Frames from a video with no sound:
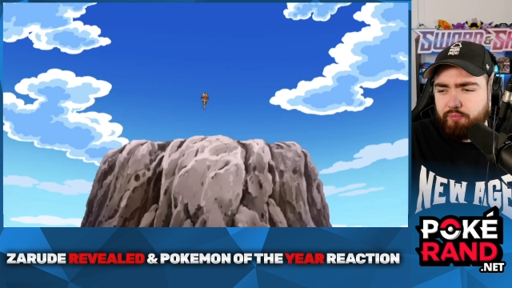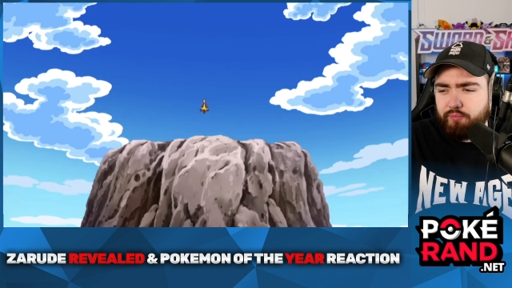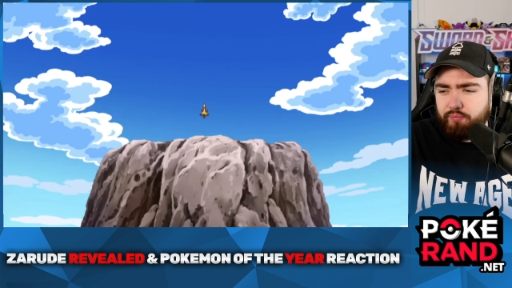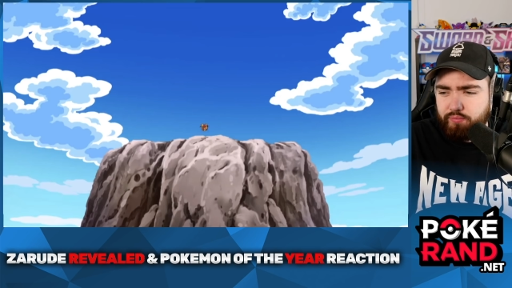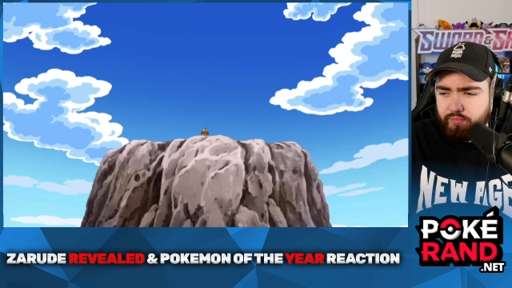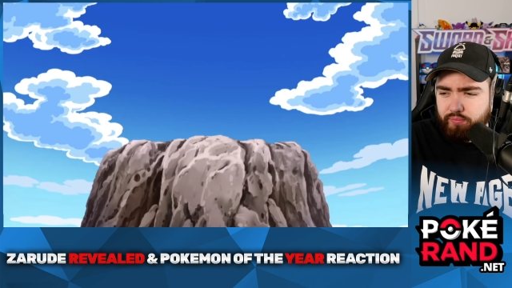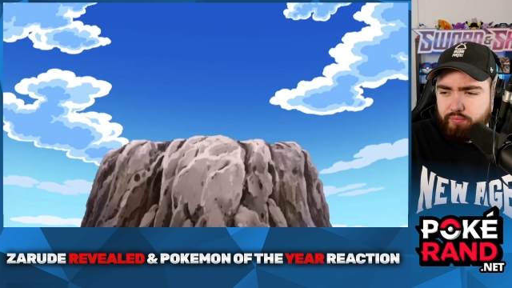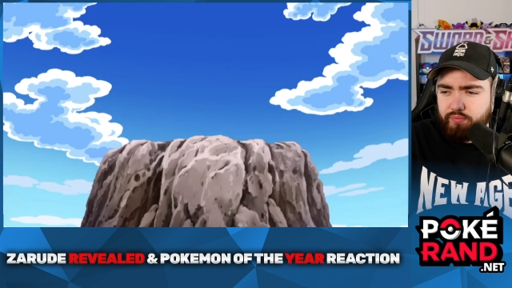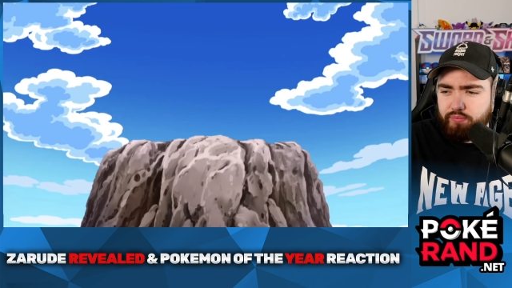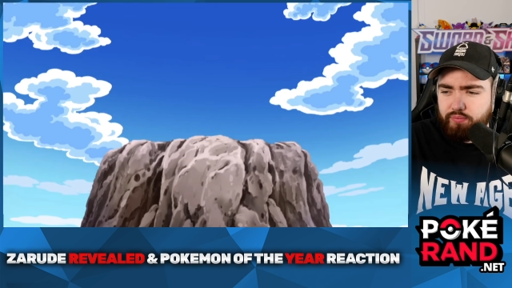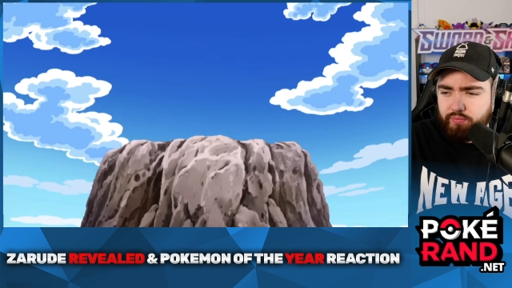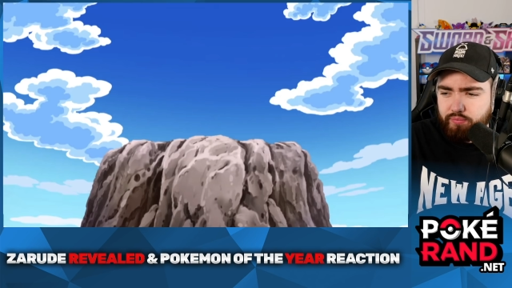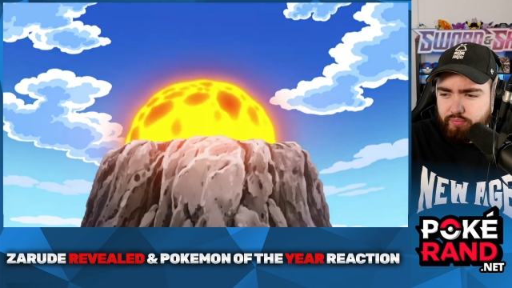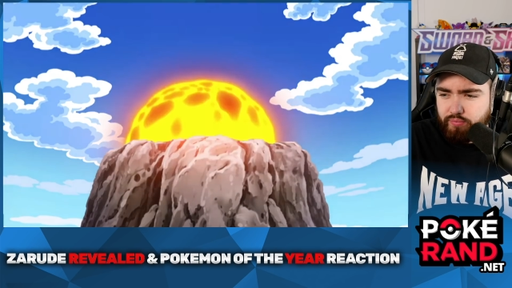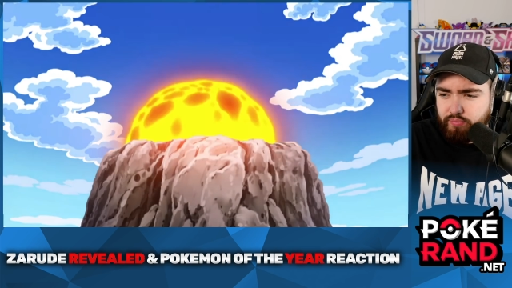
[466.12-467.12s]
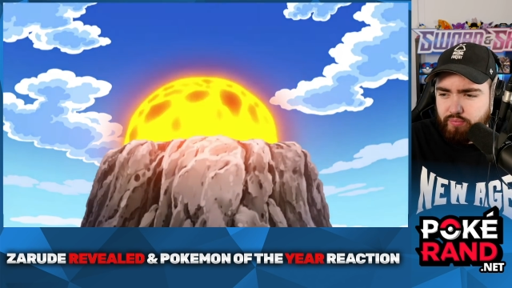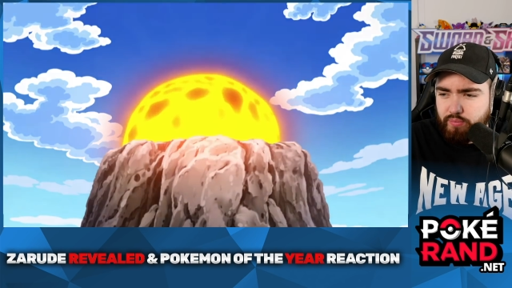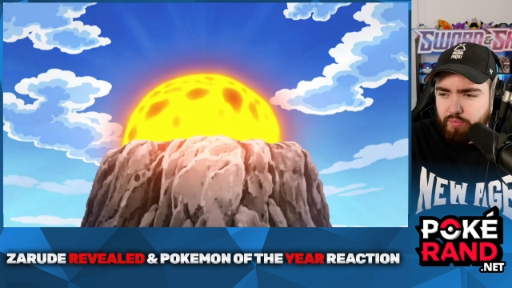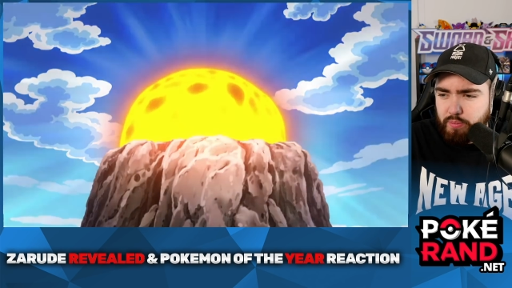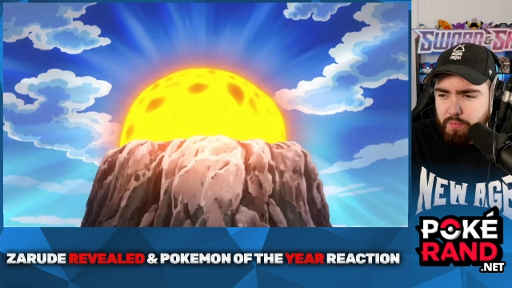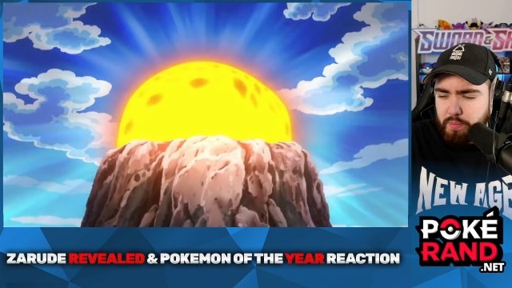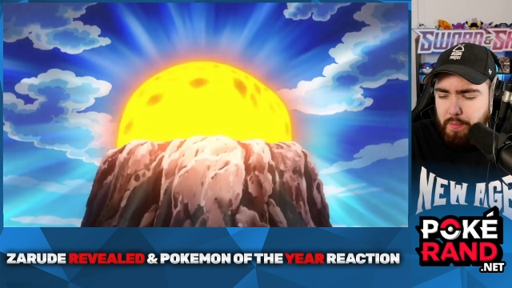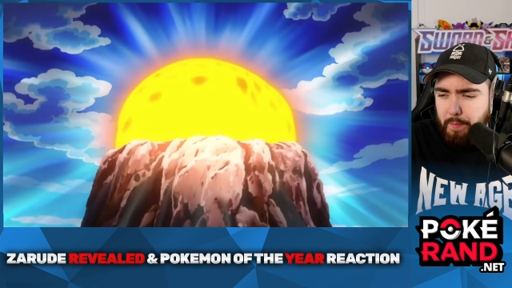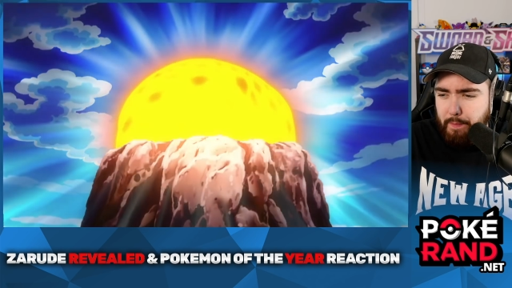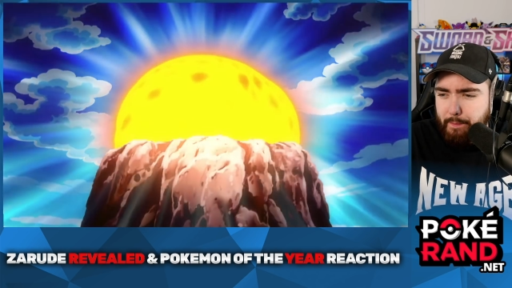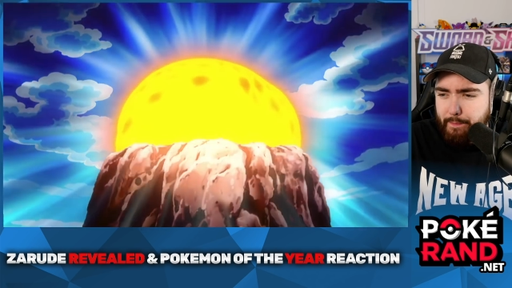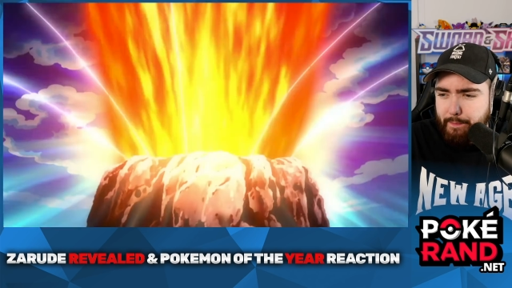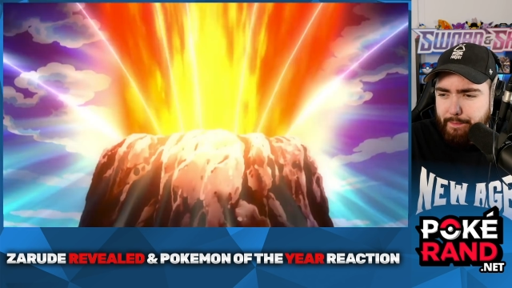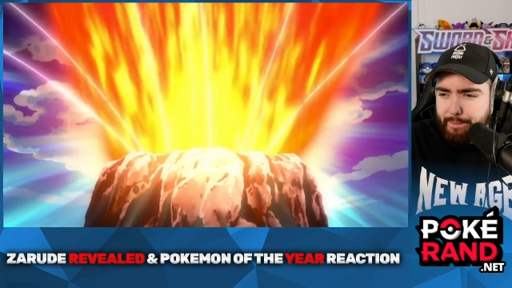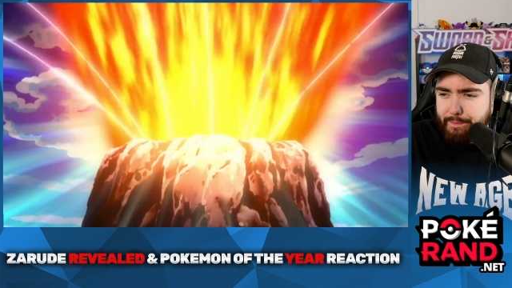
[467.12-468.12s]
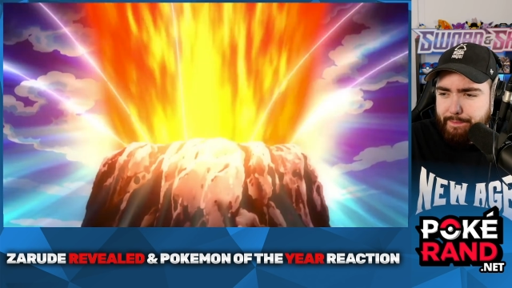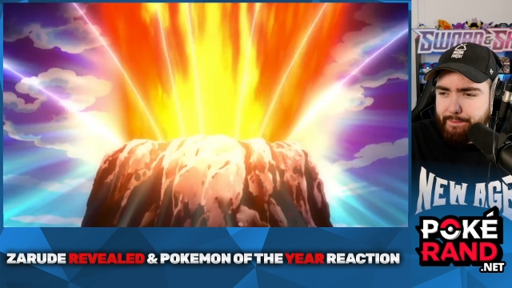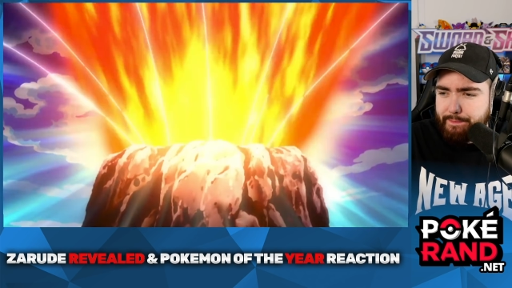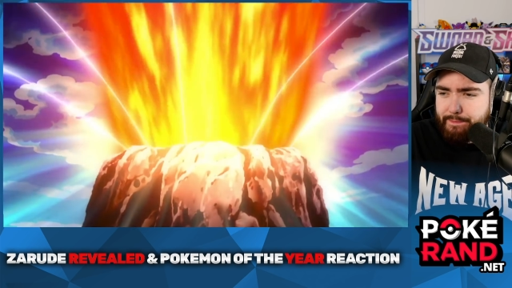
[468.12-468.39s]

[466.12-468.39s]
Nobody speaks.